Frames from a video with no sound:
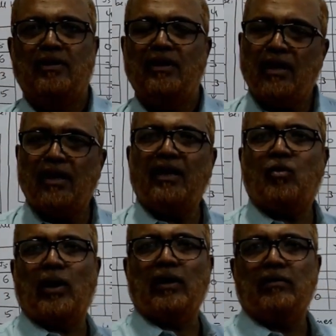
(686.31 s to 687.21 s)
Here
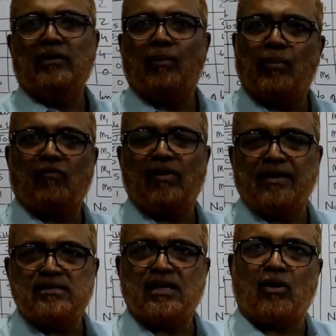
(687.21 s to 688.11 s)
equal. Number of
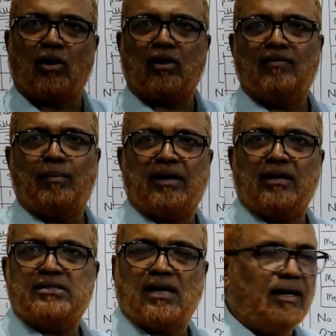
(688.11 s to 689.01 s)
lines and order of the
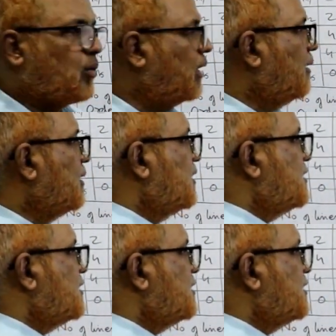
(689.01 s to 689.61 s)
matrix are equal.